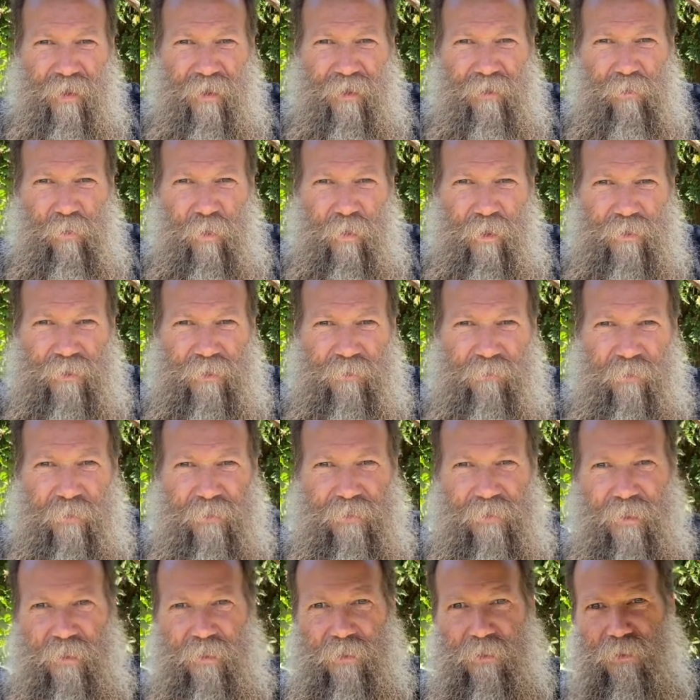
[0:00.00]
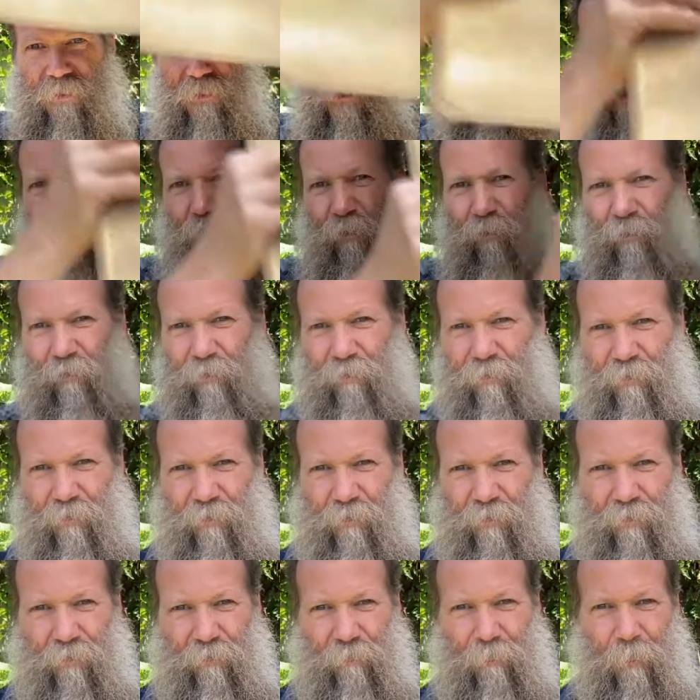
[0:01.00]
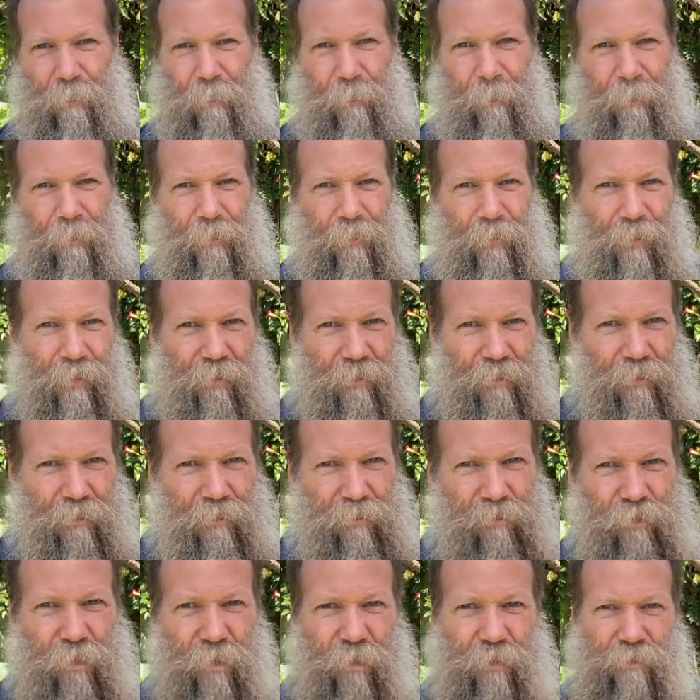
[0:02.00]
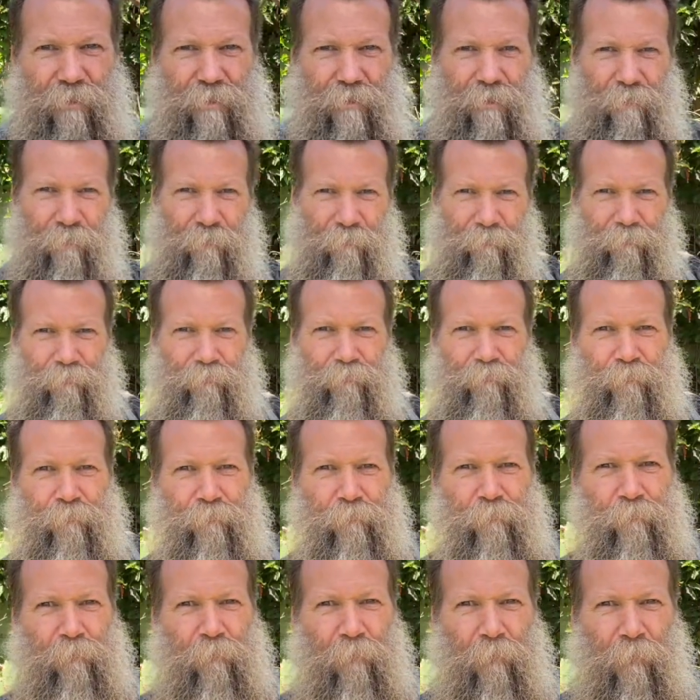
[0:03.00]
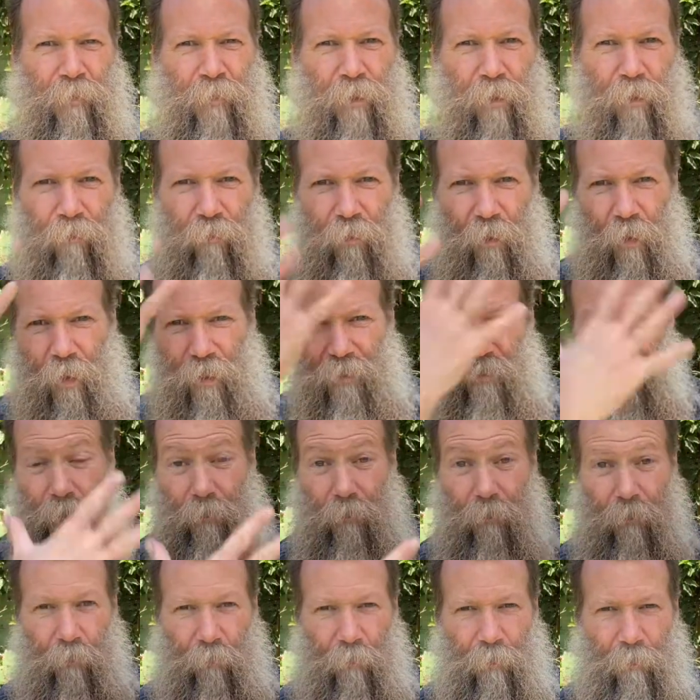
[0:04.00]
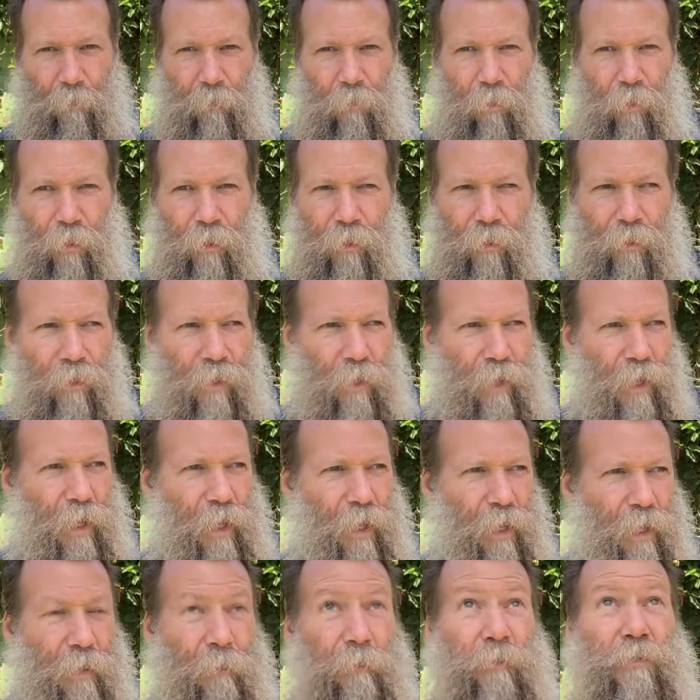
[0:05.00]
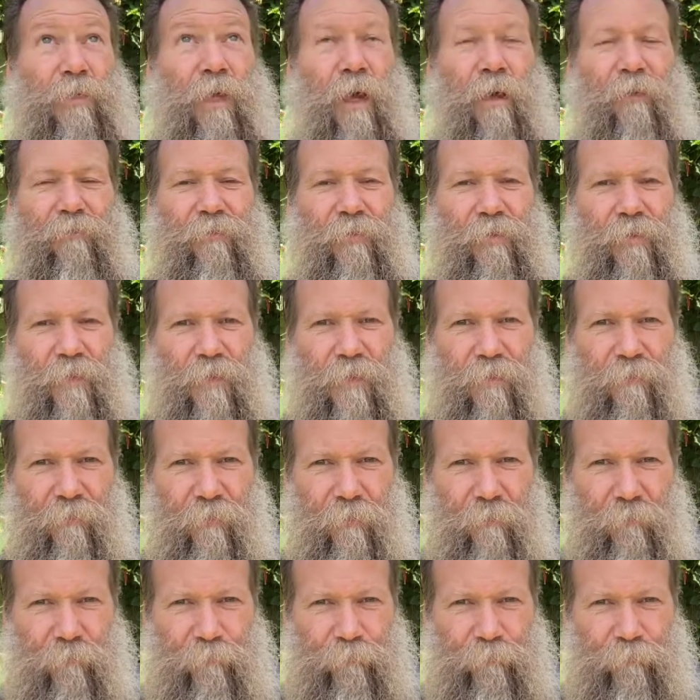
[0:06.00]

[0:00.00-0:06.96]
Whereas if I take this out and then it adjusts, you know, the light's a little bit more soft and even.